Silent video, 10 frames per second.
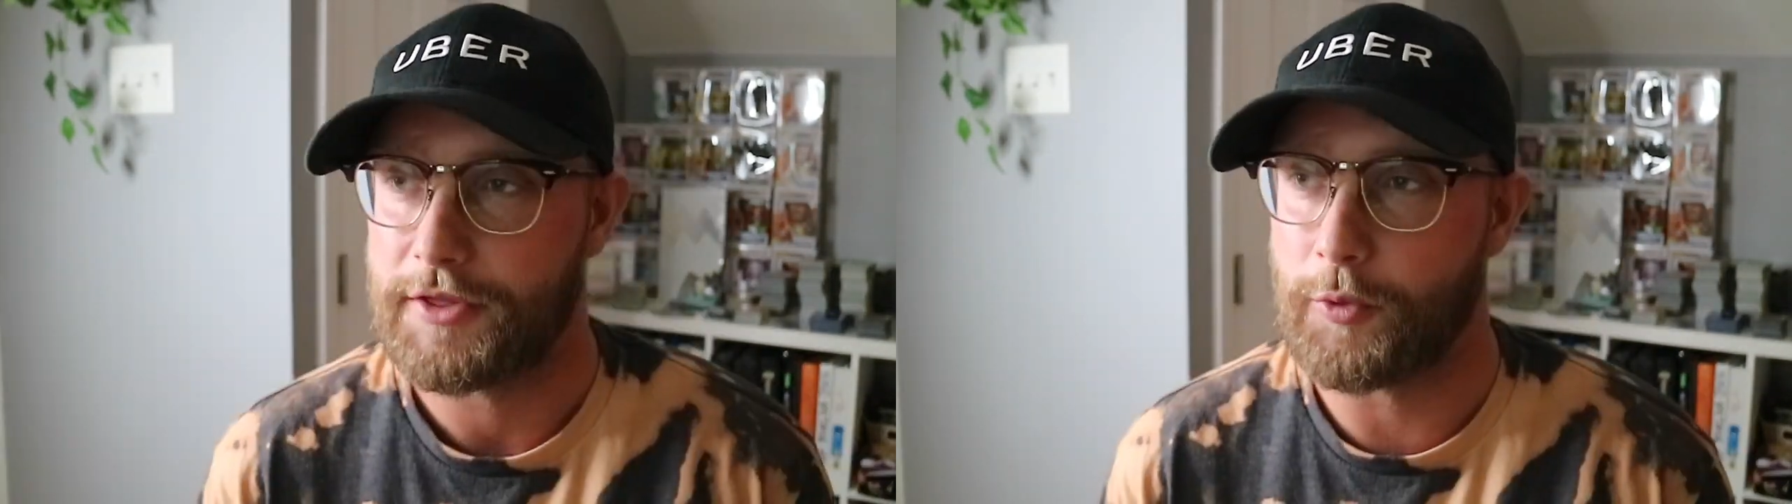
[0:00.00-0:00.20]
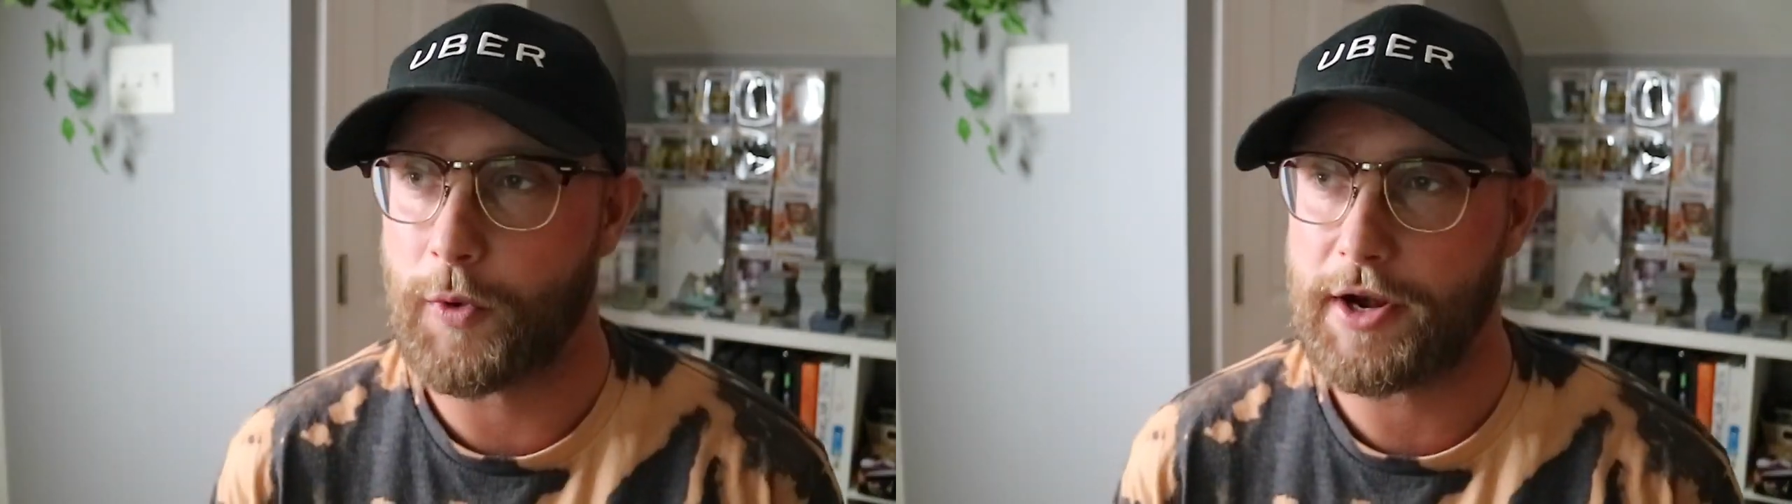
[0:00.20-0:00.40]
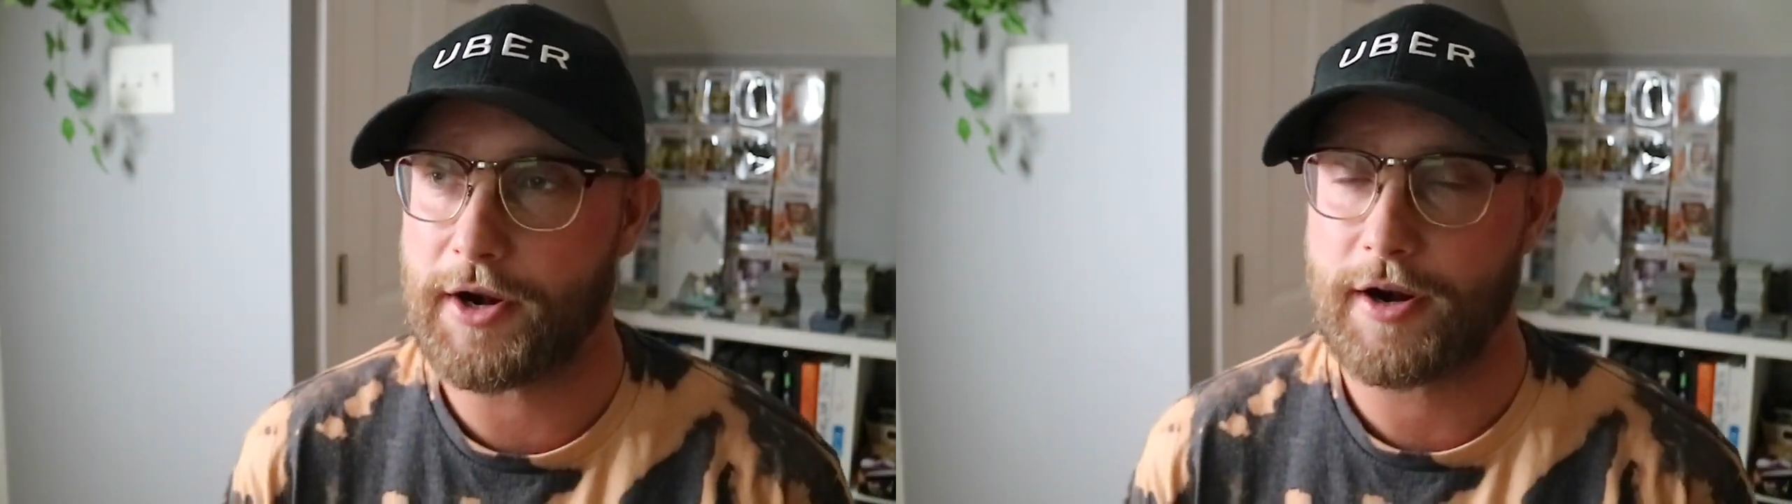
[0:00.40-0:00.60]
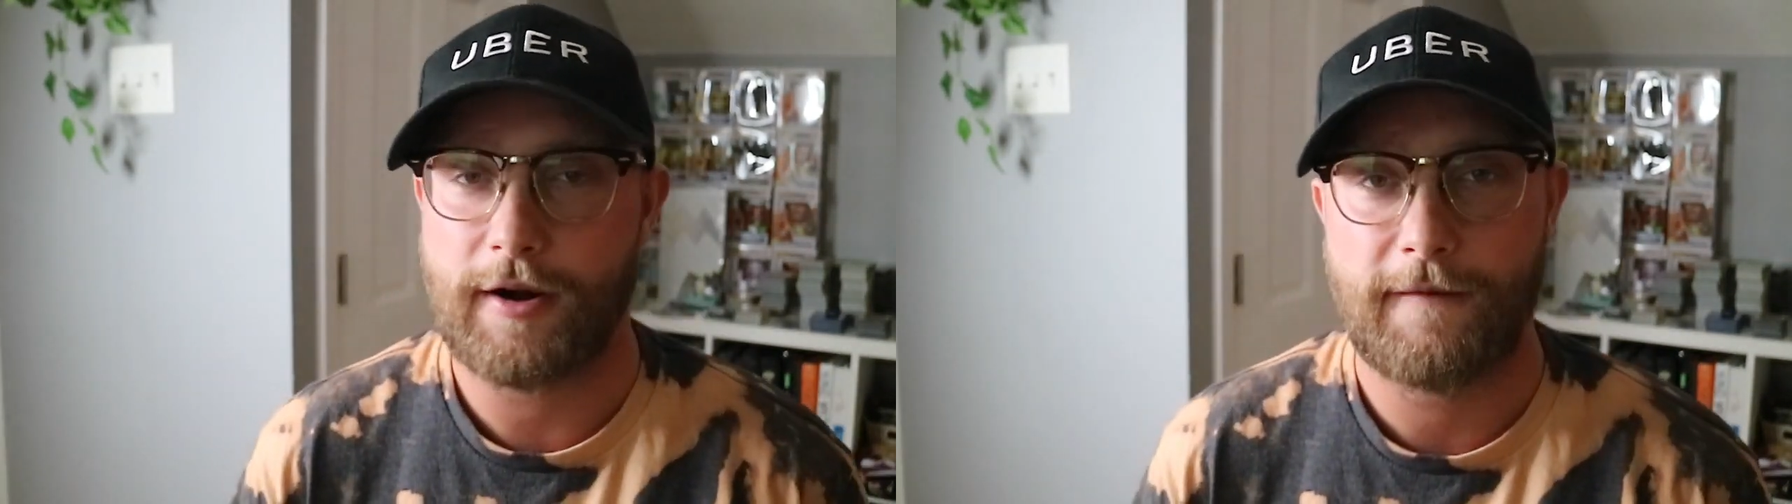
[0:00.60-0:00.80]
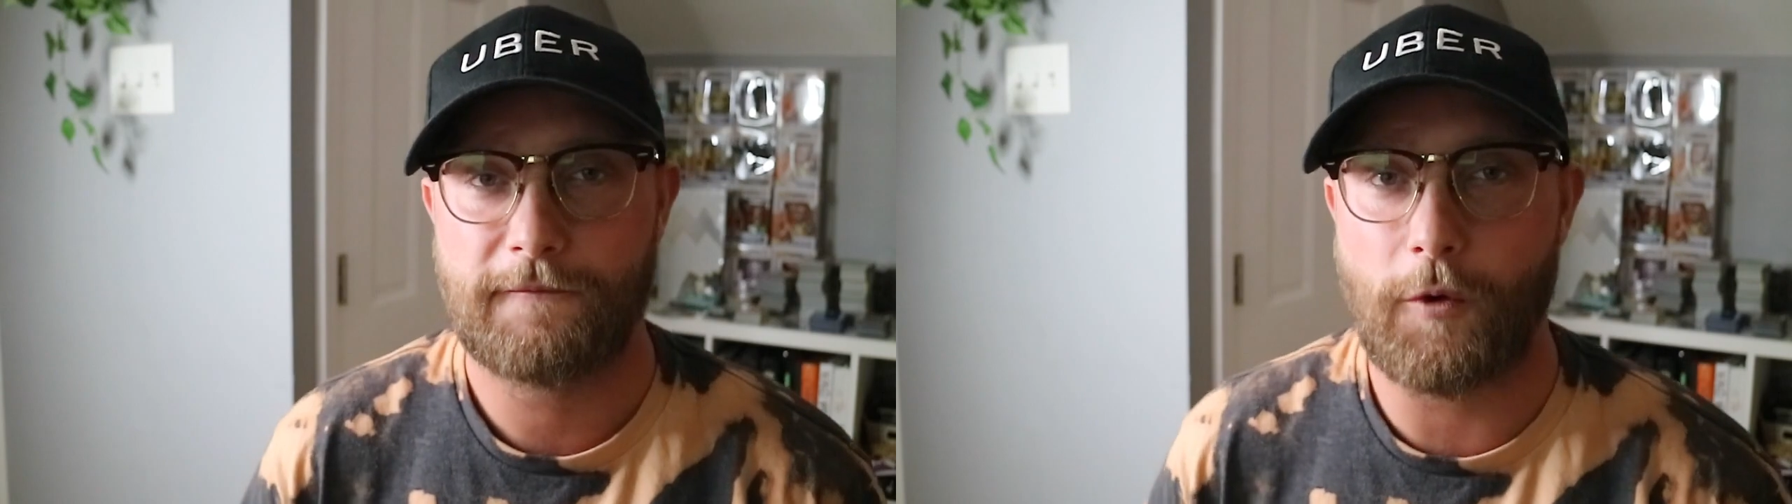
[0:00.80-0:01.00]
The winner
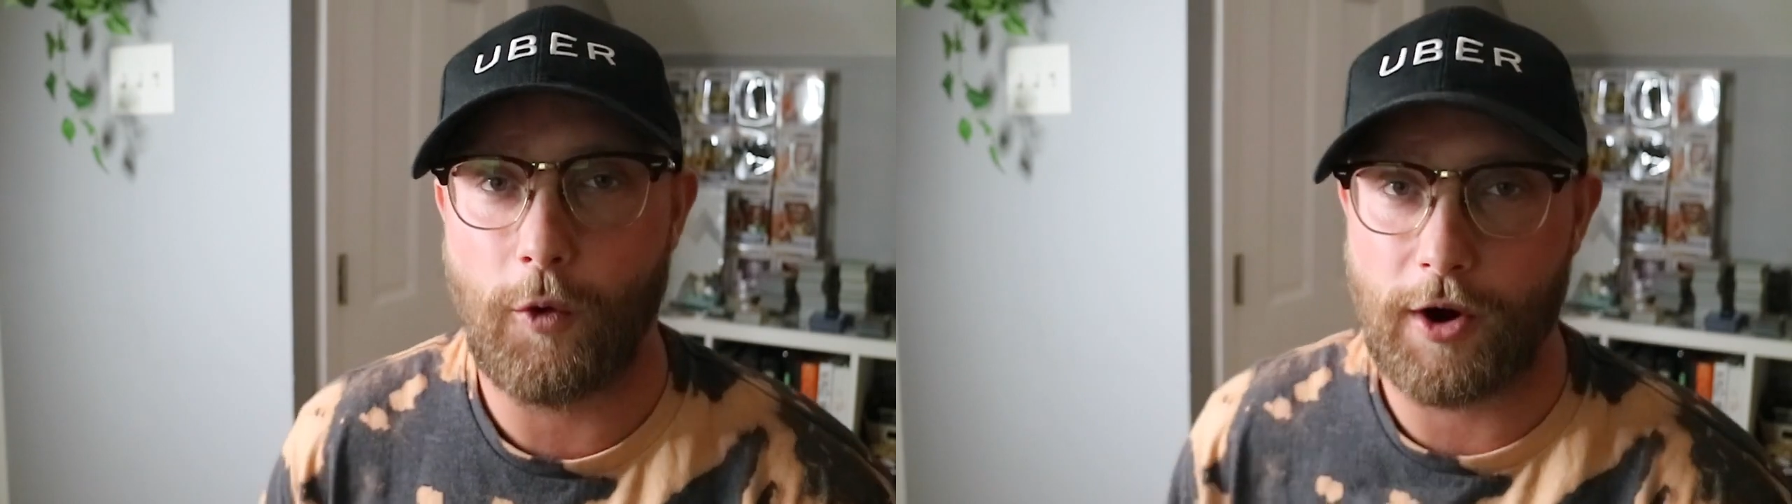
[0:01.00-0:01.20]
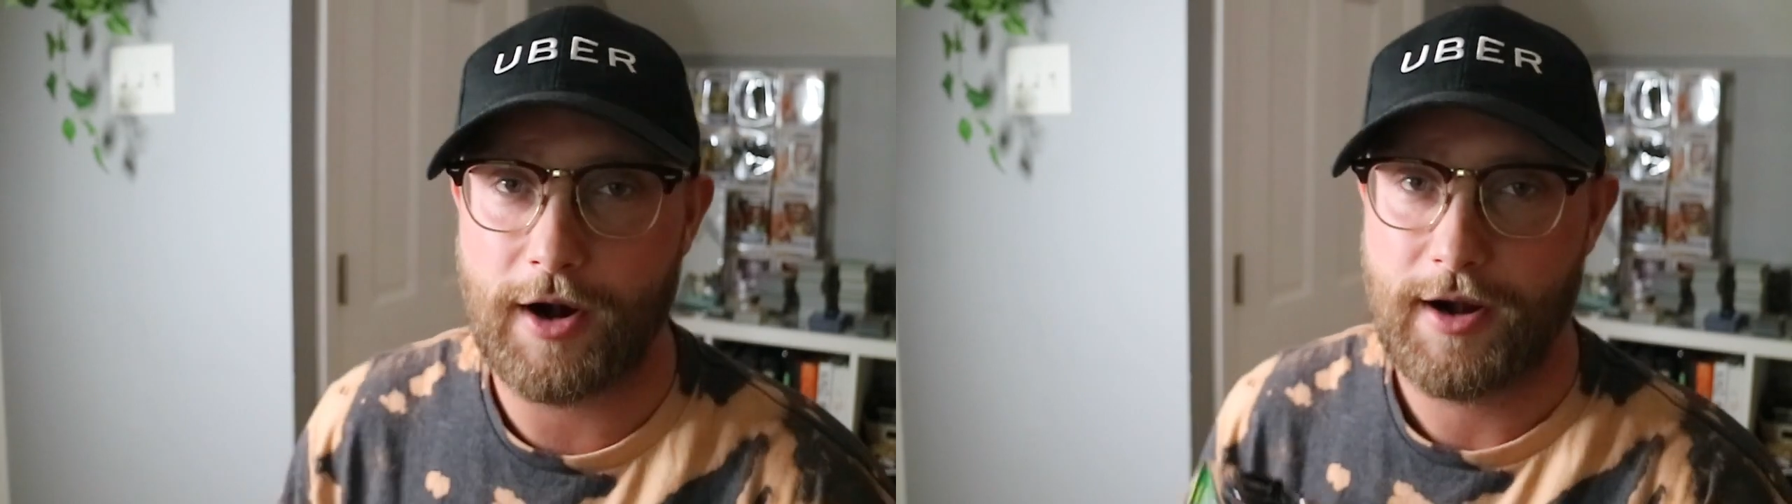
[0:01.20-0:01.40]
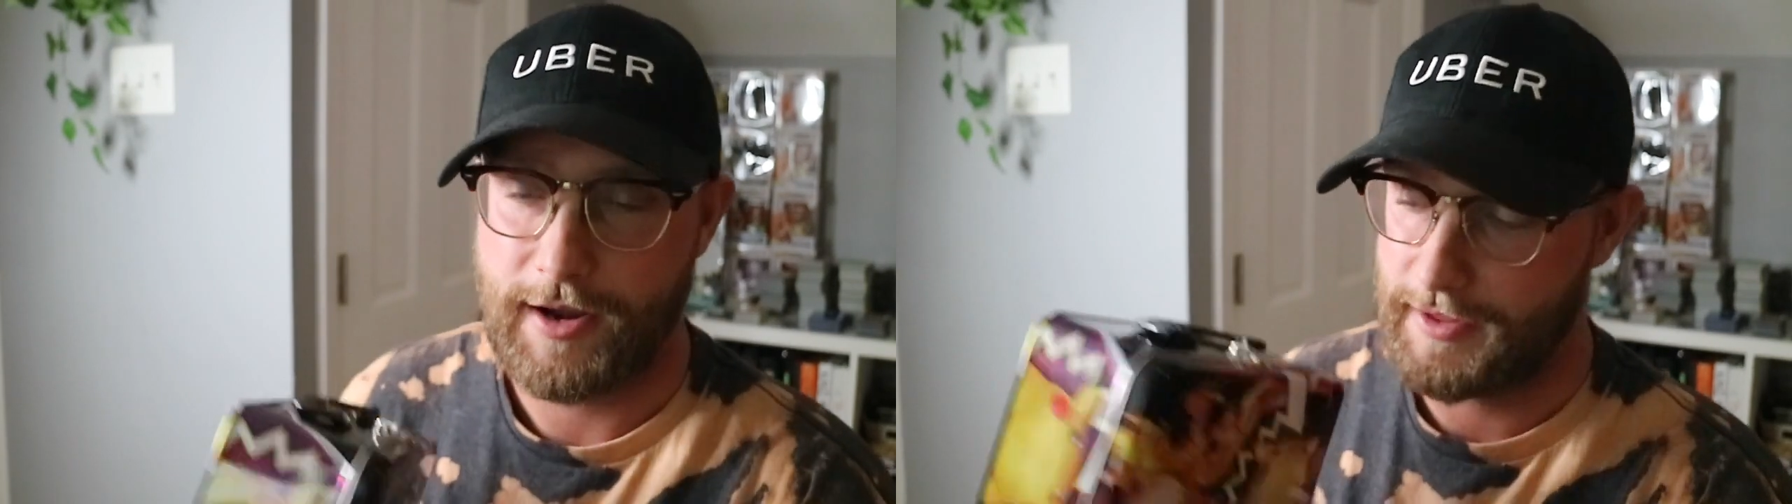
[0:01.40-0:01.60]
for